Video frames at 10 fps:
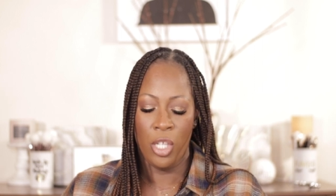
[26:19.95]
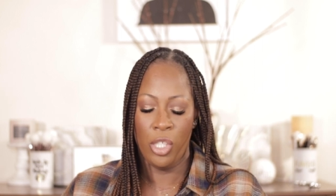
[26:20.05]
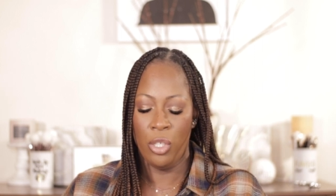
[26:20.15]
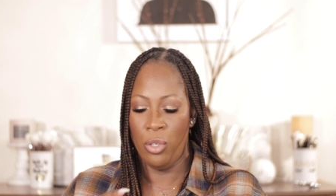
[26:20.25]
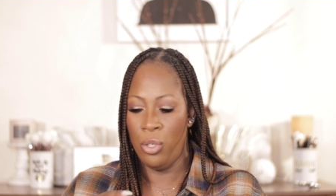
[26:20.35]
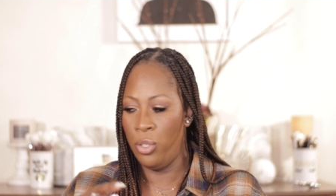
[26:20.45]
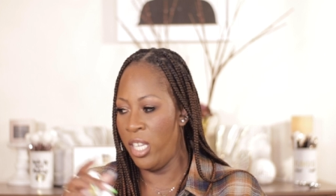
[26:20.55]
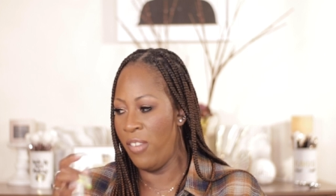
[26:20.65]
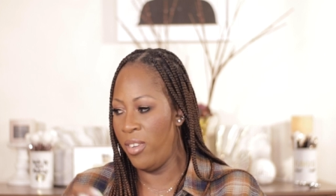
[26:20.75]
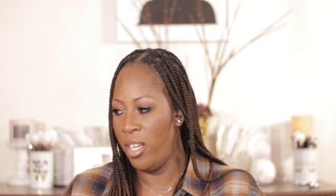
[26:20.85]
So
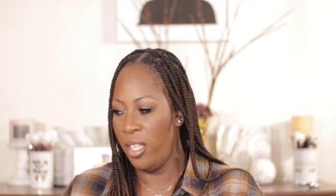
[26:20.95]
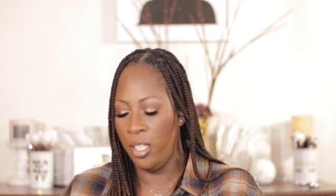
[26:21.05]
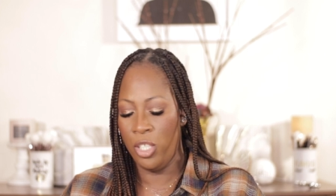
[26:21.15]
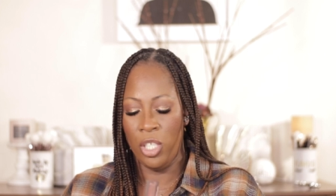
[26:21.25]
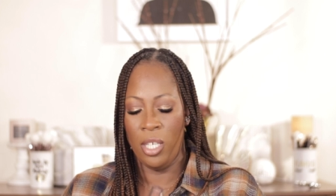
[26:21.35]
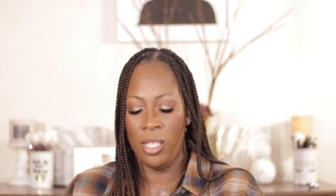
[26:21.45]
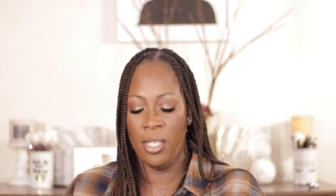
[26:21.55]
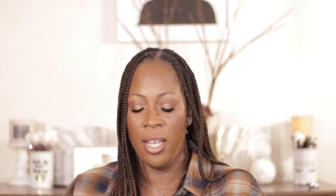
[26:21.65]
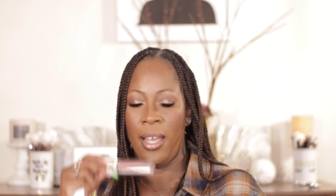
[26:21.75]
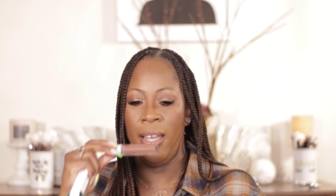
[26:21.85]
definitely just
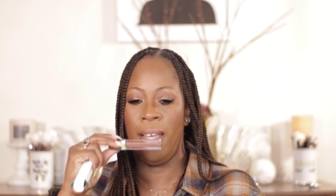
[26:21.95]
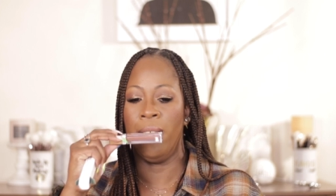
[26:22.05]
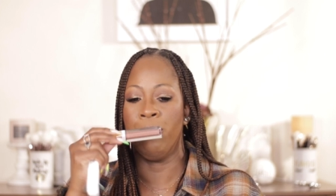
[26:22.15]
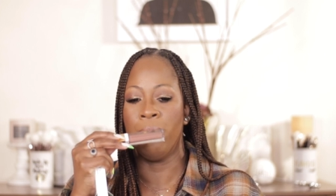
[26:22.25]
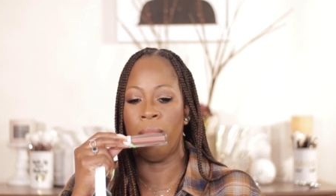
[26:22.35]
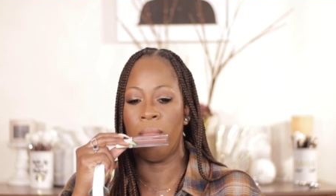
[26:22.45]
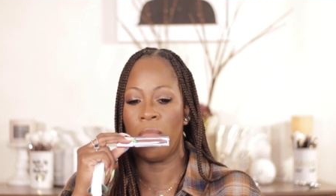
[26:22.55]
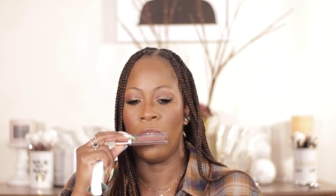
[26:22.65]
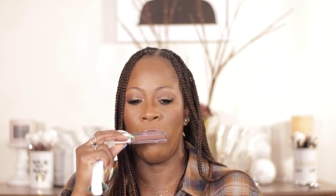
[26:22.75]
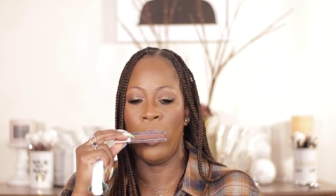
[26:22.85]
a
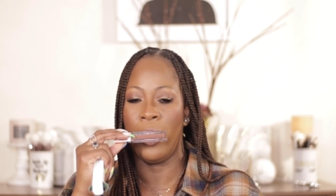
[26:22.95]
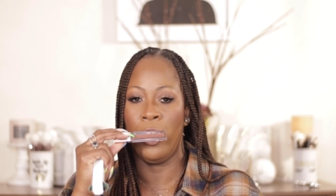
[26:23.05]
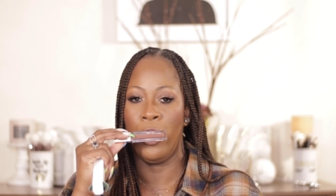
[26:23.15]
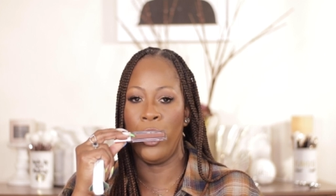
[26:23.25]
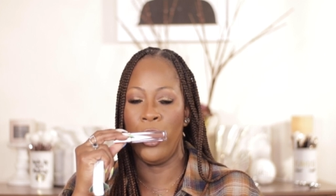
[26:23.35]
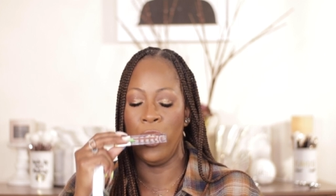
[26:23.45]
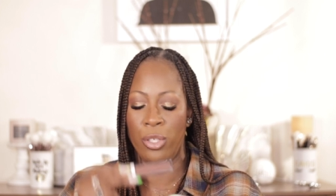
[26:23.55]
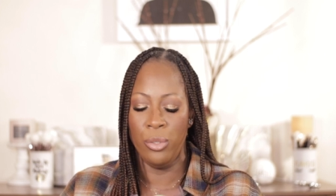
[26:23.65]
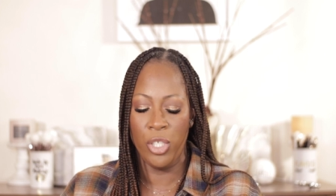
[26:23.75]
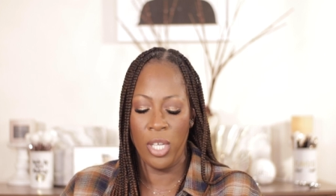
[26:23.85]
regular
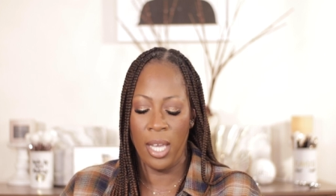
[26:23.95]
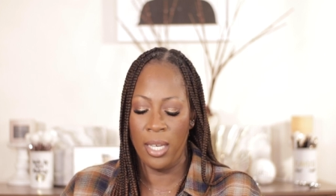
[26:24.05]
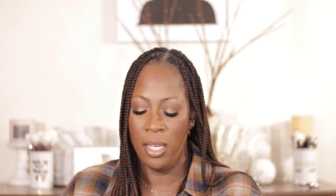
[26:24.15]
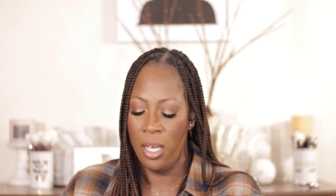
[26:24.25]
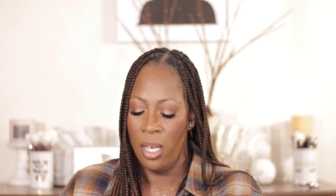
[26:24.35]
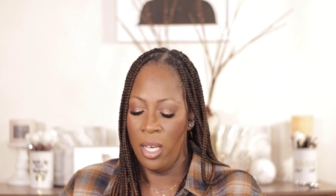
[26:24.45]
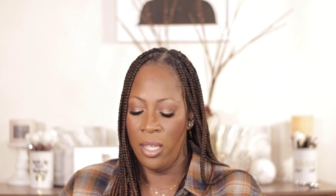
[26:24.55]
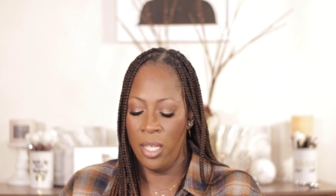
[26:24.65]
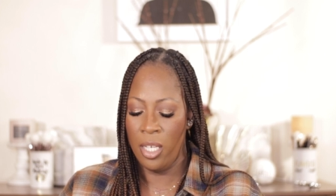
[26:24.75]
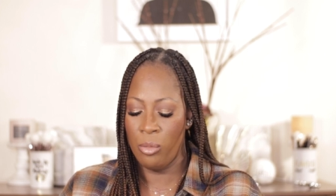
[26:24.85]
nude shade.
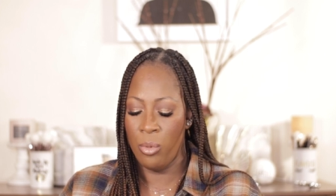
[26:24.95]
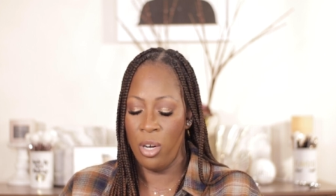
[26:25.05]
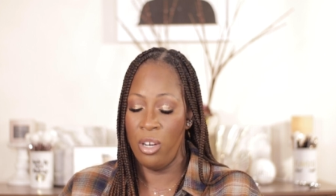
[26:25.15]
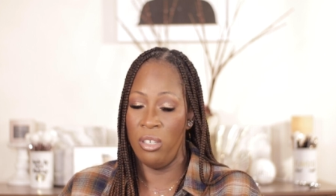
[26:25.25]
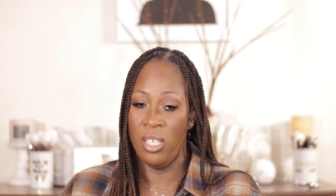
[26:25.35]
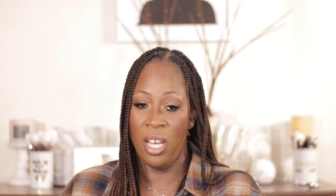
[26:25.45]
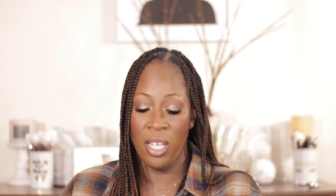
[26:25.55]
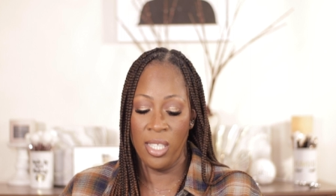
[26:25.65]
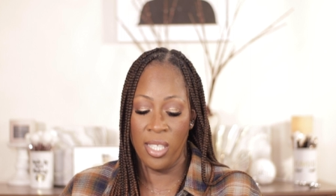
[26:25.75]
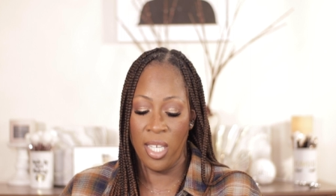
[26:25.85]
These were
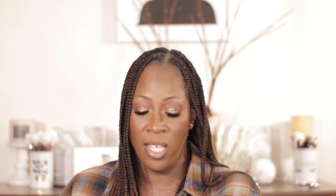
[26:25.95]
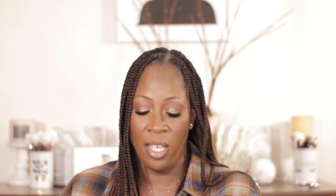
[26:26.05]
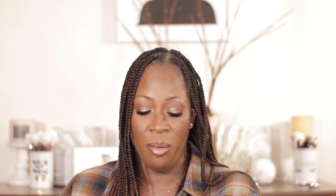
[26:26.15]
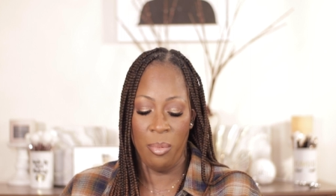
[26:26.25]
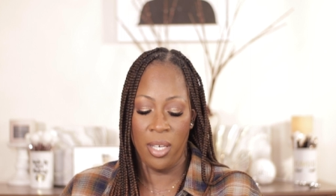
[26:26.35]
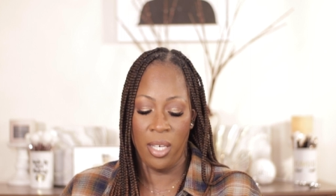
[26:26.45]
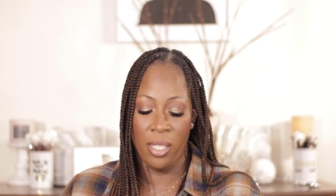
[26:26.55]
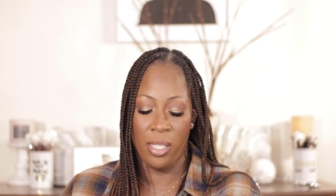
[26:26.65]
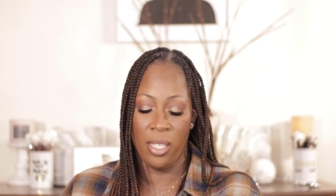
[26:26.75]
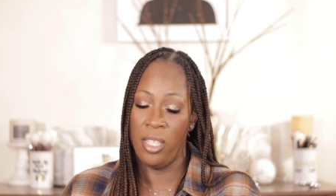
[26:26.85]
non-sticky
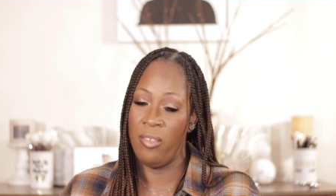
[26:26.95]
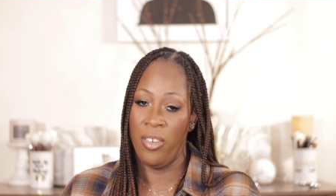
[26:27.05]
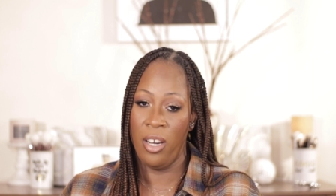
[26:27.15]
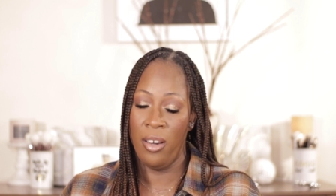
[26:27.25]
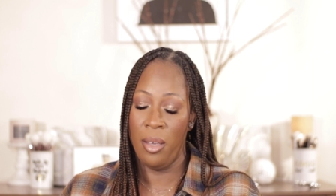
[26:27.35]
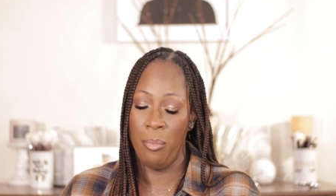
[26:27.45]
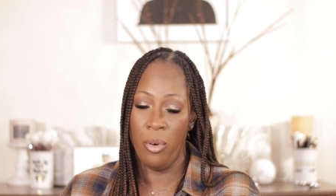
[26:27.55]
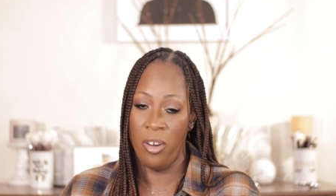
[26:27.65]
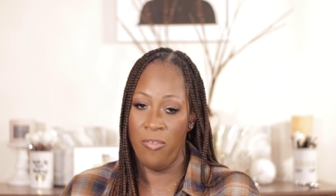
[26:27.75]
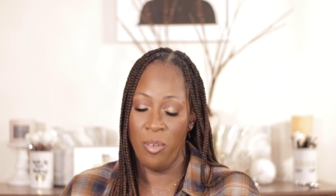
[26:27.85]
because it's very
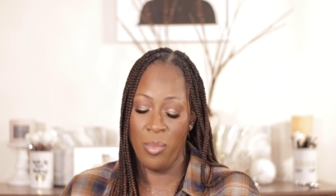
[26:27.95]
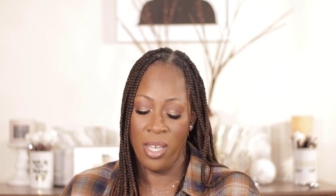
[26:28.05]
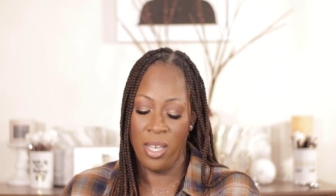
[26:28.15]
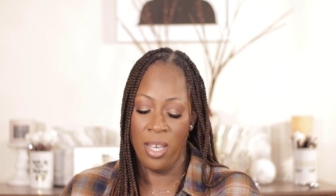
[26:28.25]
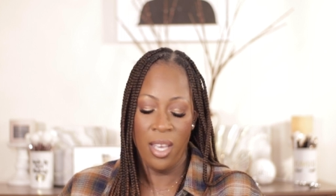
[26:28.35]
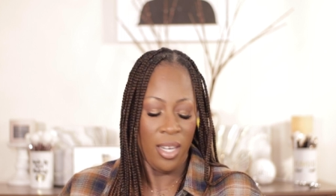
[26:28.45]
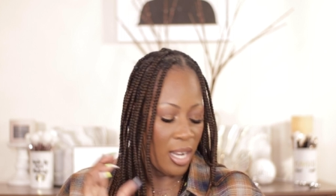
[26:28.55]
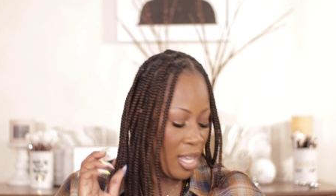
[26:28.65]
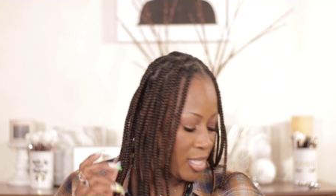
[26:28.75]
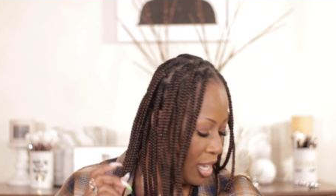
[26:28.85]
important for me
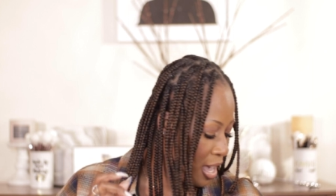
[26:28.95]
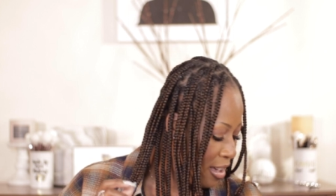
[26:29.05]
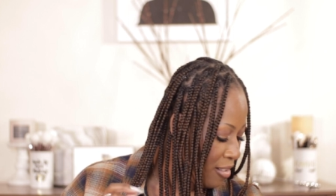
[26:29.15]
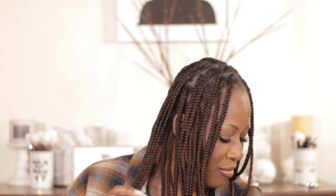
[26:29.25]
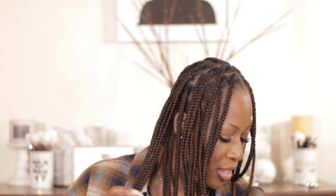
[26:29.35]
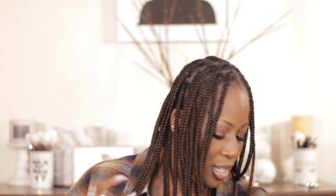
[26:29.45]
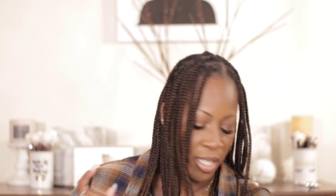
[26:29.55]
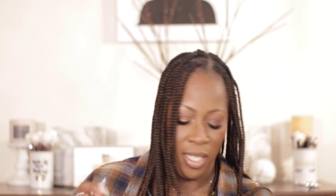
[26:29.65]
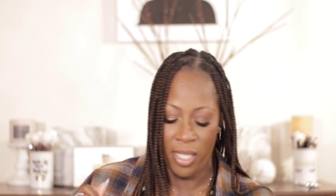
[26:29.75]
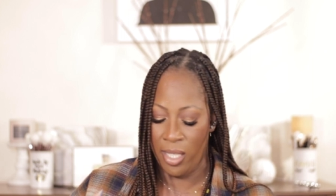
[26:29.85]
not to have
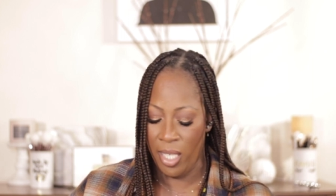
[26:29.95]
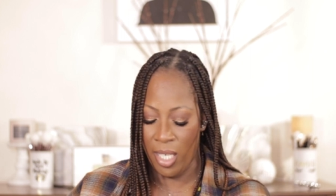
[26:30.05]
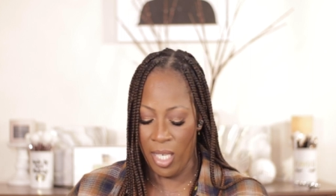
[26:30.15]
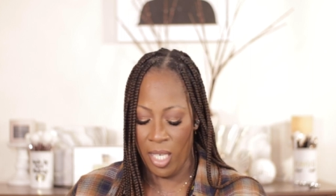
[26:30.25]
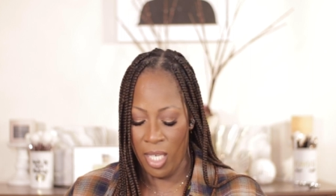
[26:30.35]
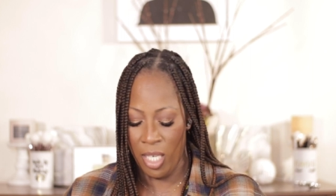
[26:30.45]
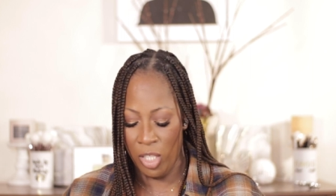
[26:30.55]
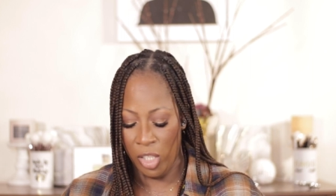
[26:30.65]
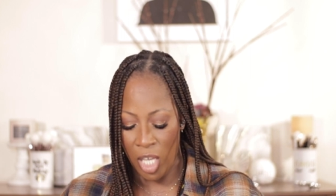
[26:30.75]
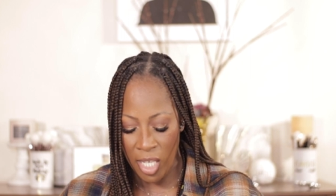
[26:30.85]
any sticky
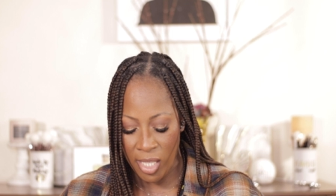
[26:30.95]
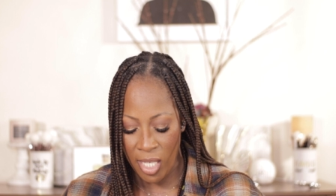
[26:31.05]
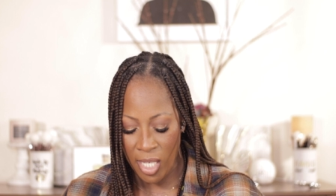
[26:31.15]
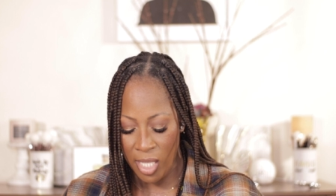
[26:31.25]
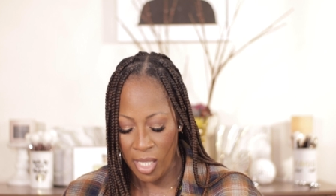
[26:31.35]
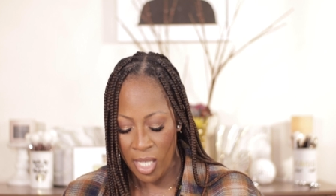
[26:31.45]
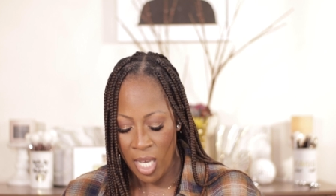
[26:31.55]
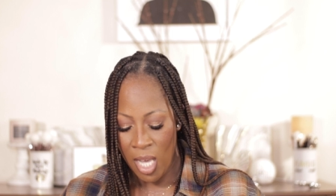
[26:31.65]
glosses.